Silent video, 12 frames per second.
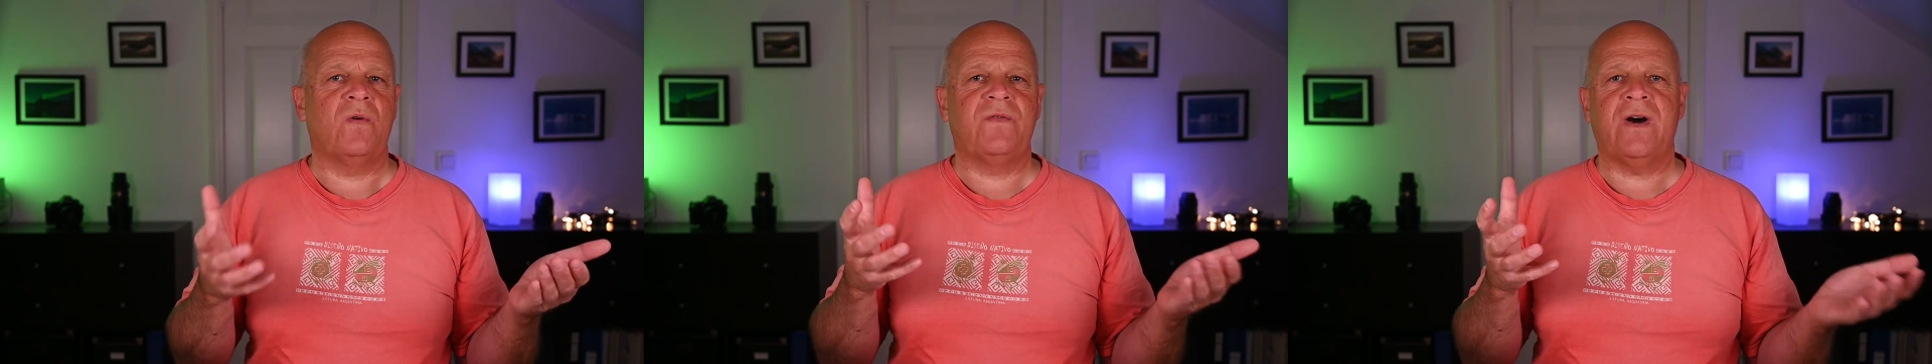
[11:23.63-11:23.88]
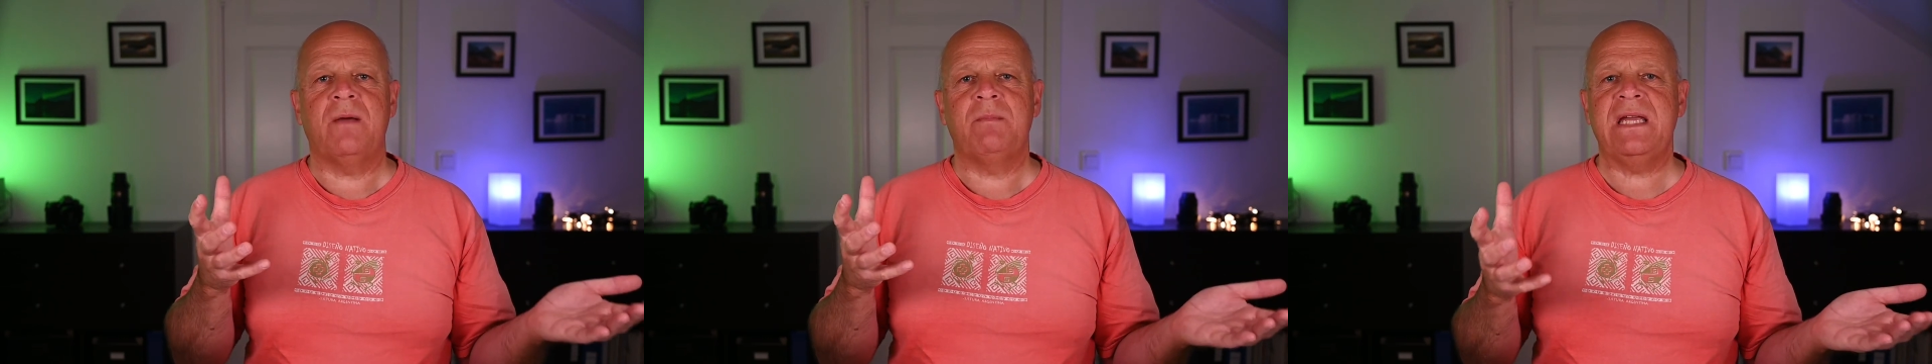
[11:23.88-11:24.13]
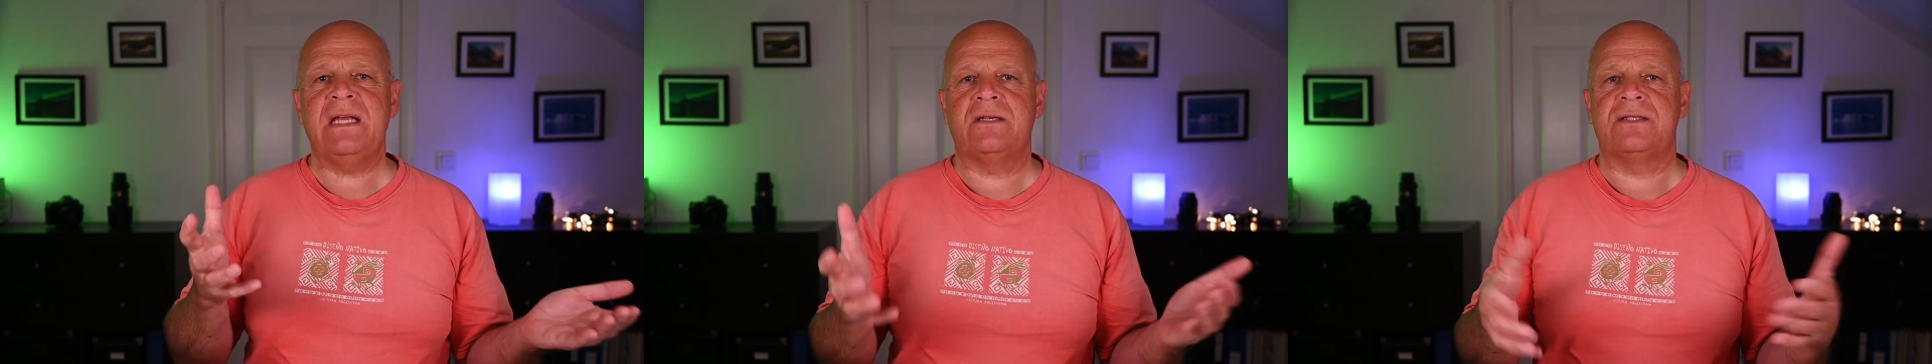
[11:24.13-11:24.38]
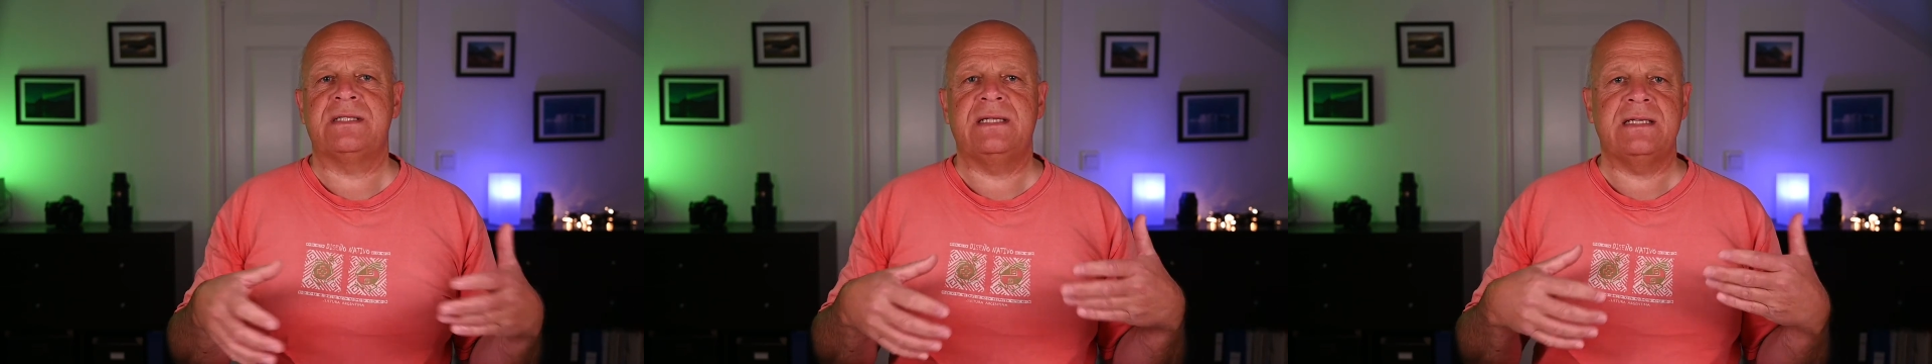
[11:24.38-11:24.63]
5
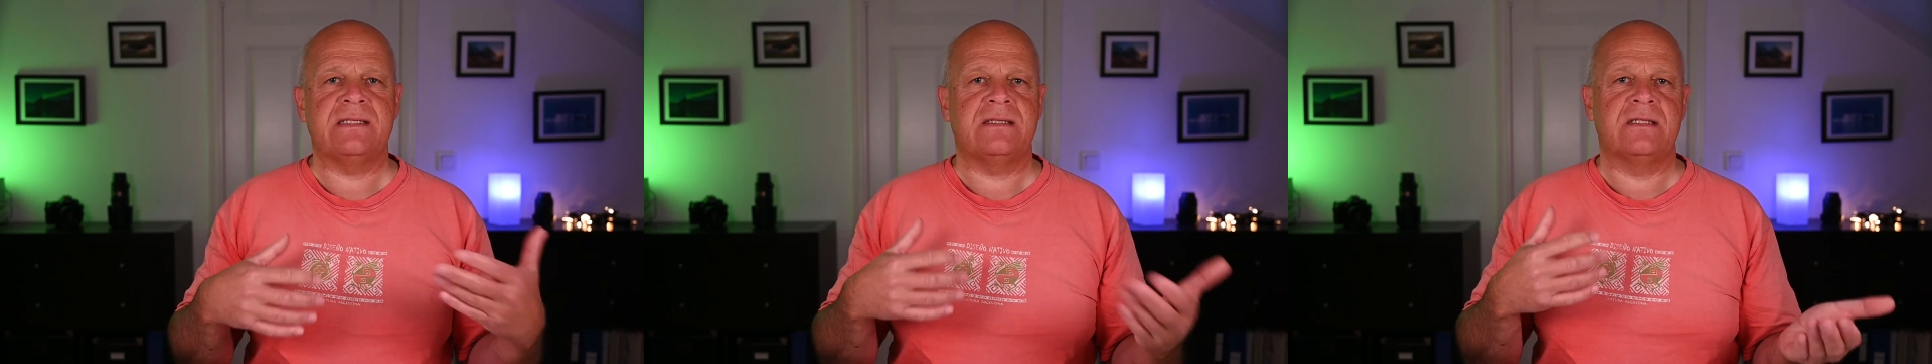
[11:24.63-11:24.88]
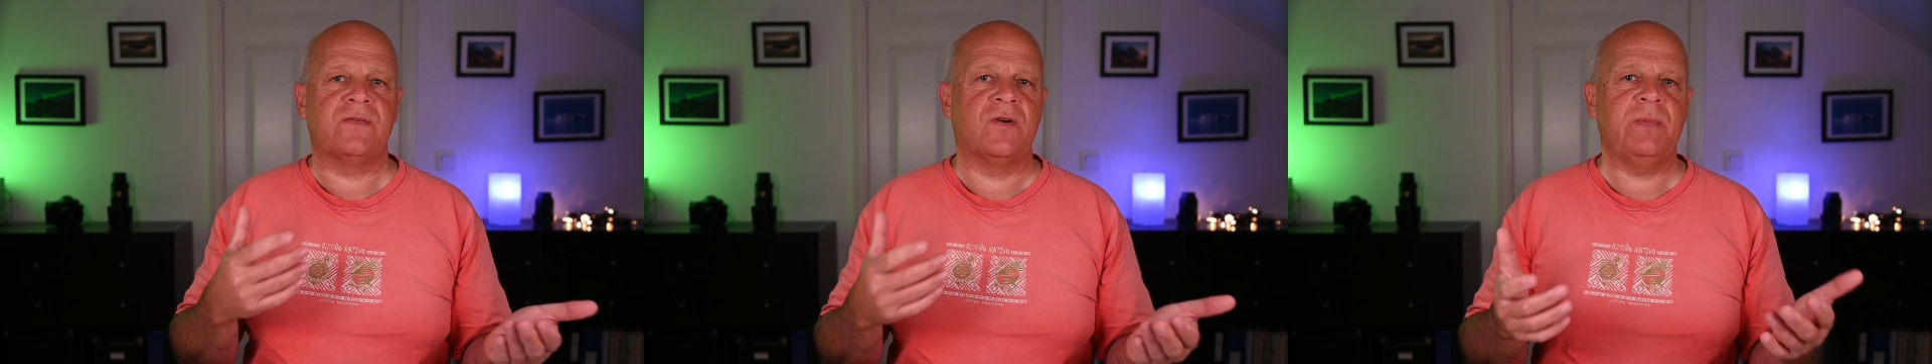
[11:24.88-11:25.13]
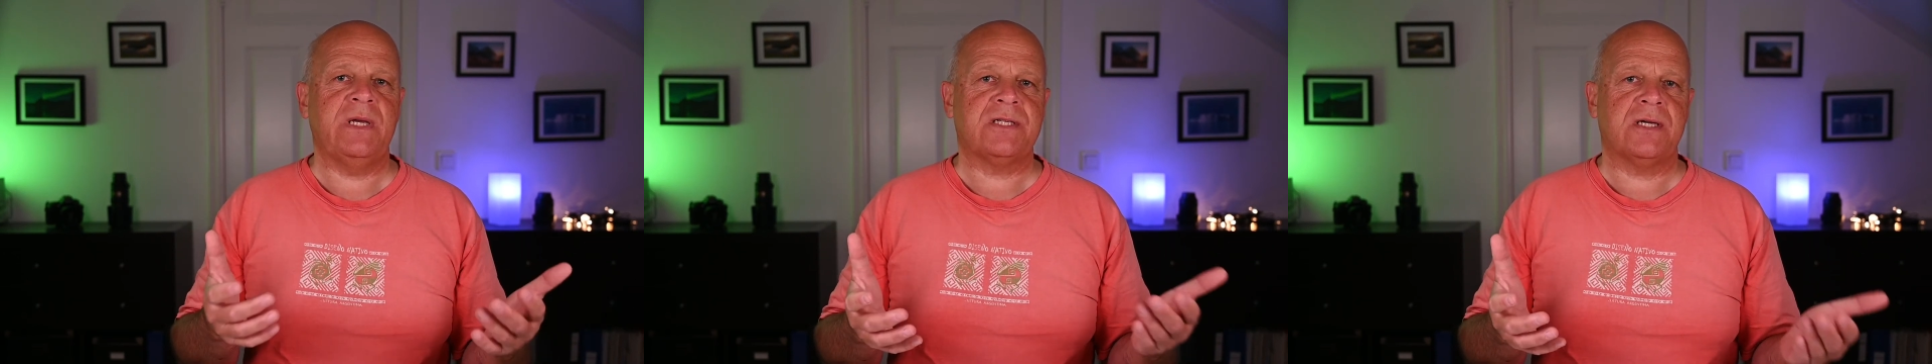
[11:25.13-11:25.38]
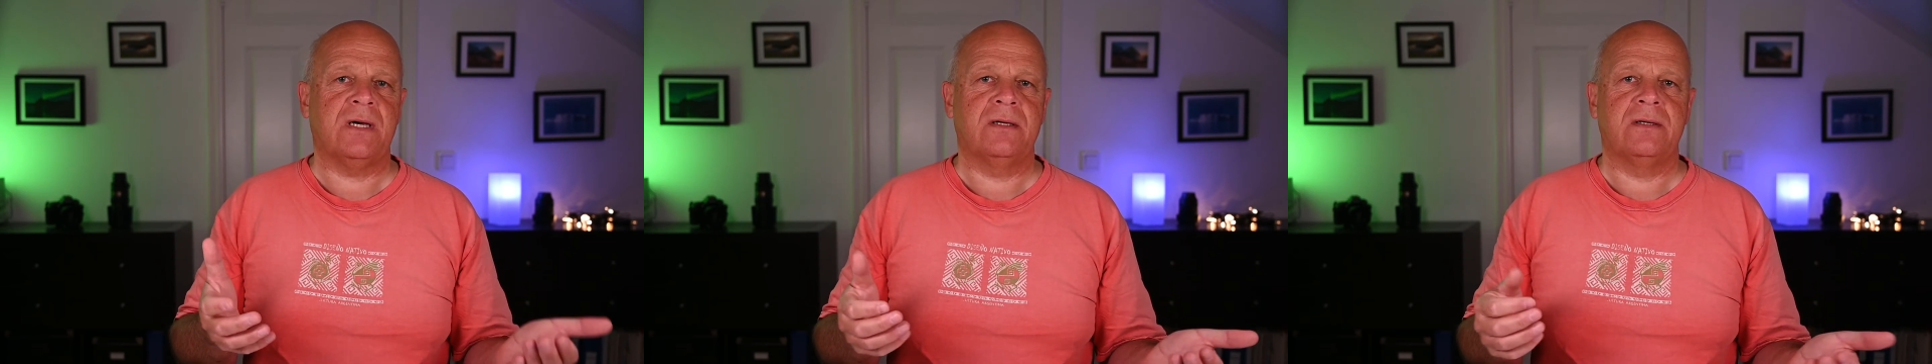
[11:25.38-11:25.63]
meters distance from
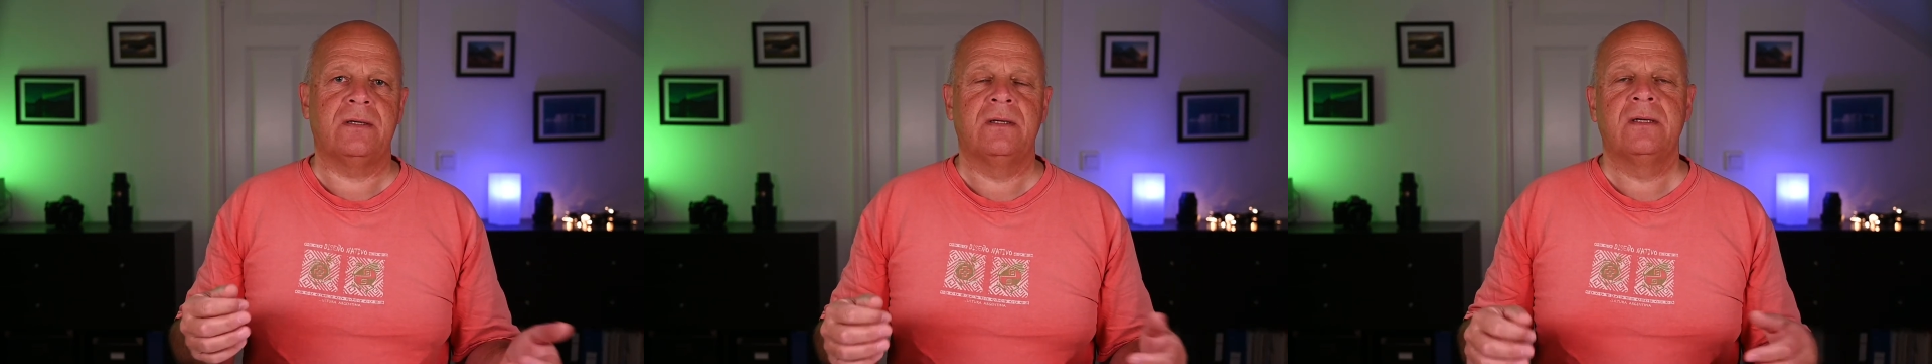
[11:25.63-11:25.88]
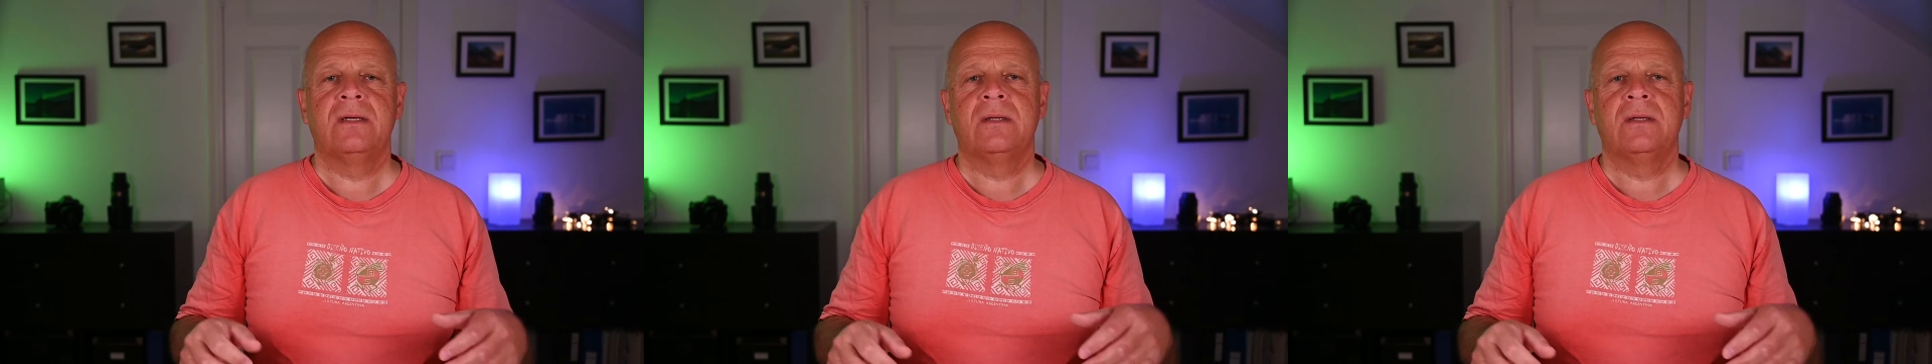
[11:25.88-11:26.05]
each other.